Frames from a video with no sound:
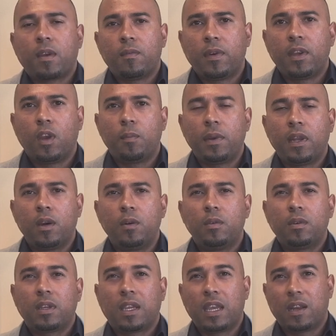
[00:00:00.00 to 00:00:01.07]
video below.
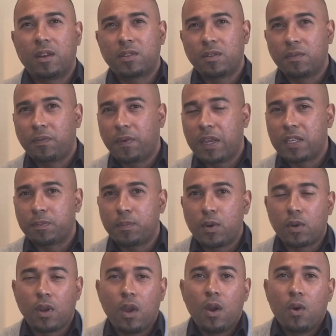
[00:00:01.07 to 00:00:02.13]
Get us on
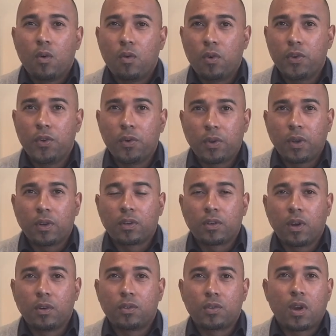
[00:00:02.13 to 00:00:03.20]
Facebook, or you could
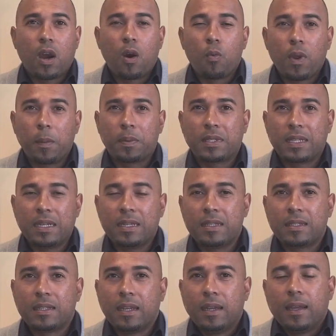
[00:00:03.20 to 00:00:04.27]
go to our
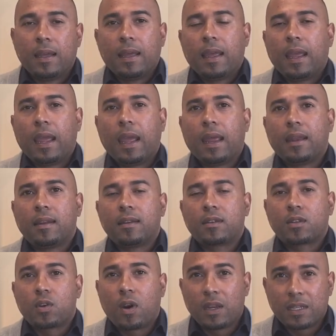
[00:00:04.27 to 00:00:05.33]
website
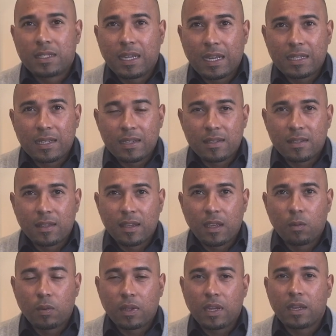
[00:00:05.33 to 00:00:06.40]
and contact us
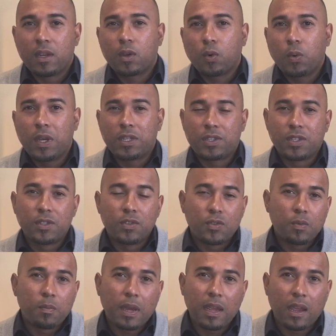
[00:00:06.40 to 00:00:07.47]
there with any questions
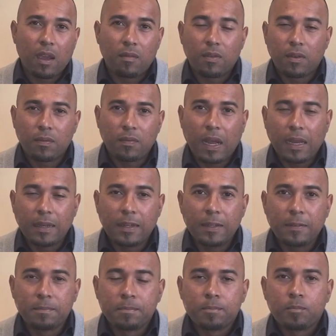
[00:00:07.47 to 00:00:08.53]
you may have on
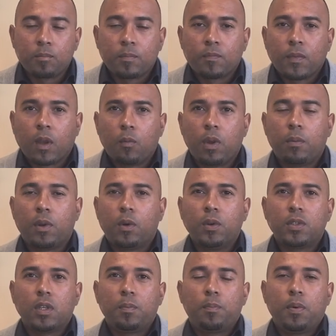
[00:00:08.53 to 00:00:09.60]
funding. We will
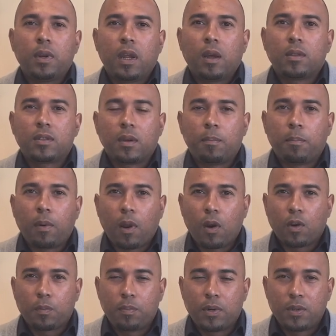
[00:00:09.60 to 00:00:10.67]
also put out a
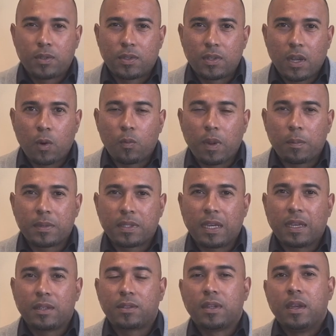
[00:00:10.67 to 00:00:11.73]
blog post on our
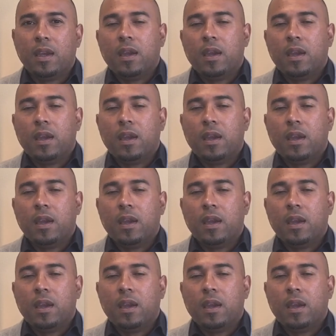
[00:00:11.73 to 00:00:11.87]
website